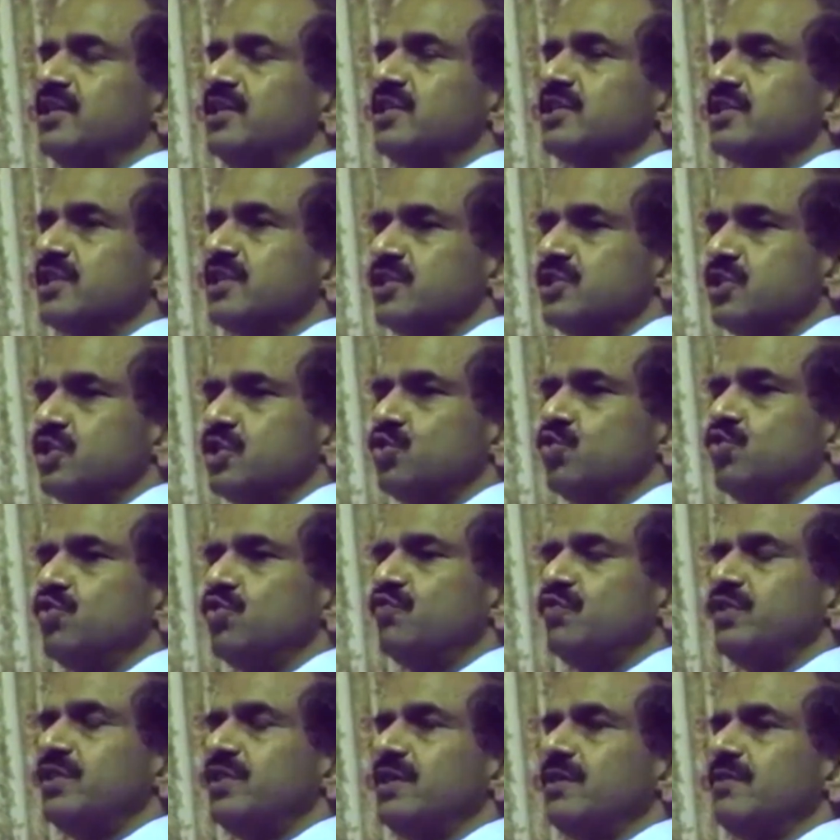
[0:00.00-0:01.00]
nations
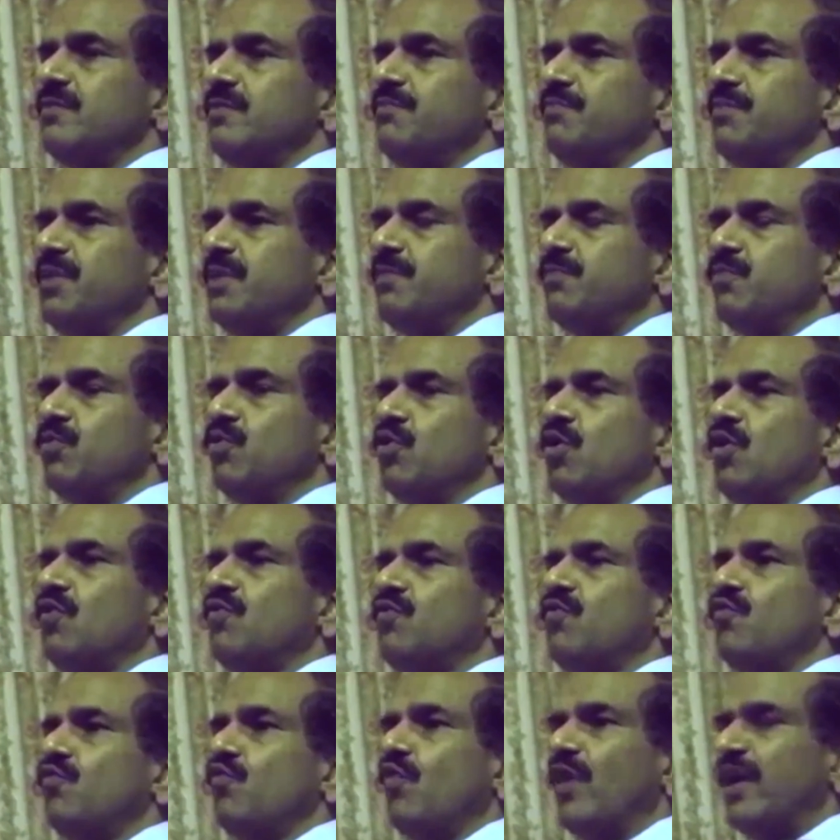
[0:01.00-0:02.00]
constitute with the
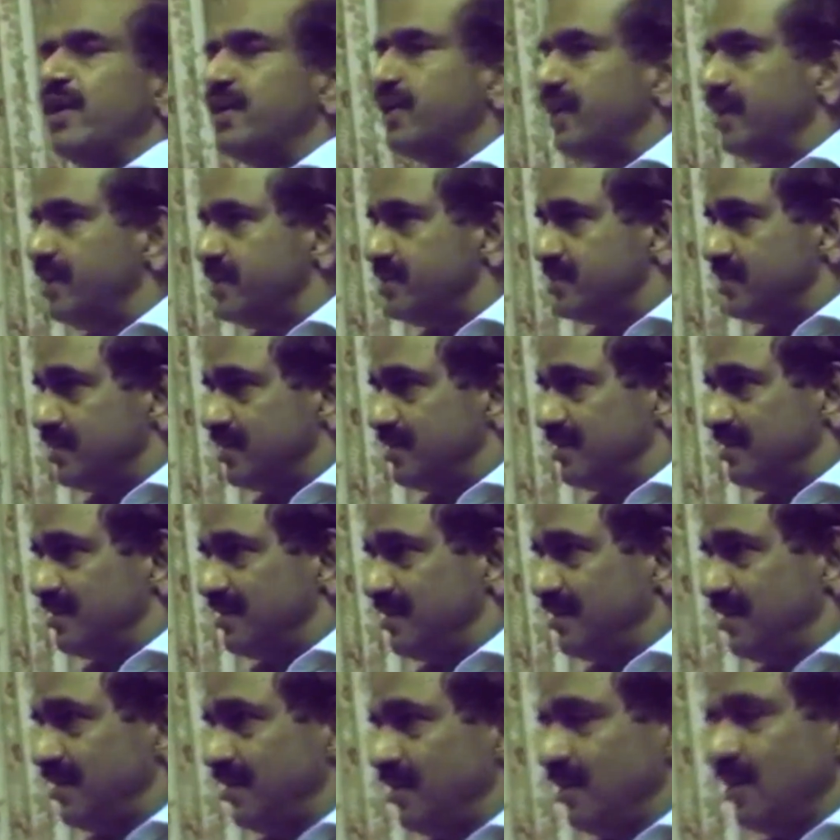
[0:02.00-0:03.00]
people of one religion,
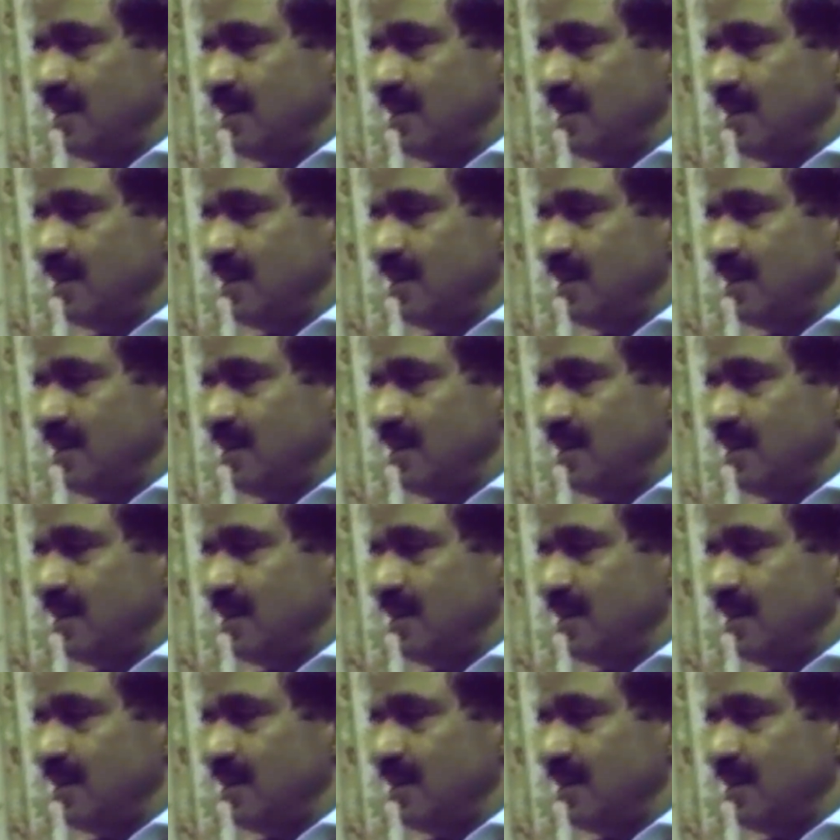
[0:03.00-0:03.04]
